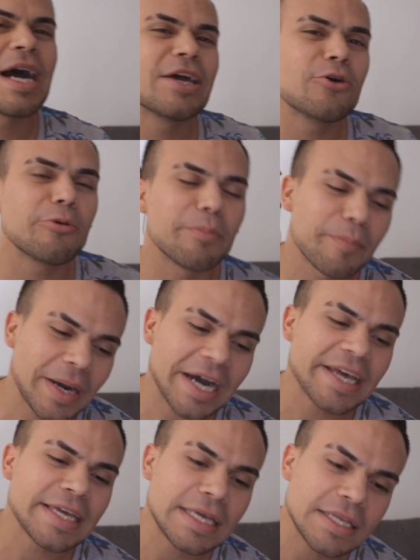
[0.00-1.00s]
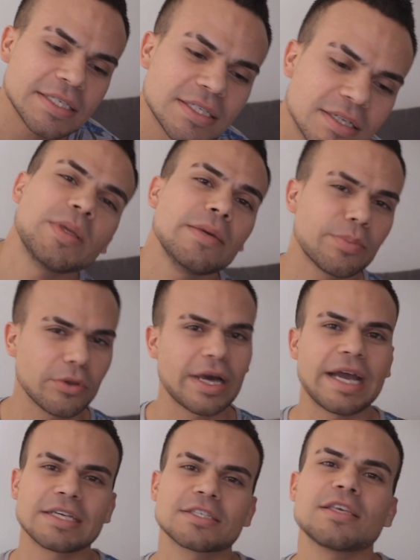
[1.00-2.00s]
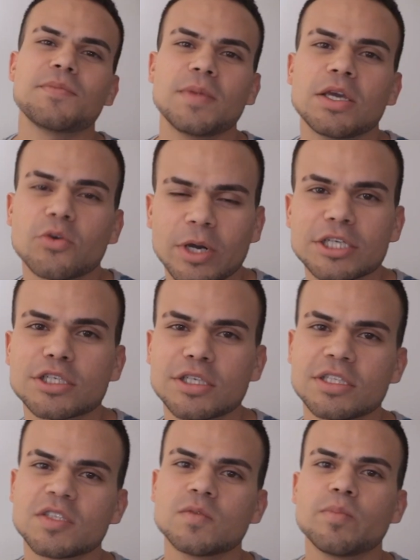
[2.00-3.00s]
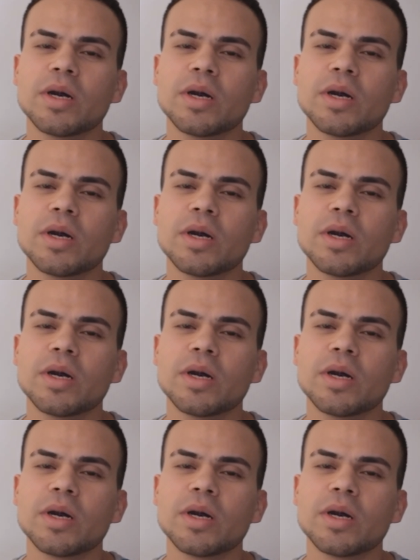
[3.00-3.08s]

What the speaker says: I don't mind people asking me questions,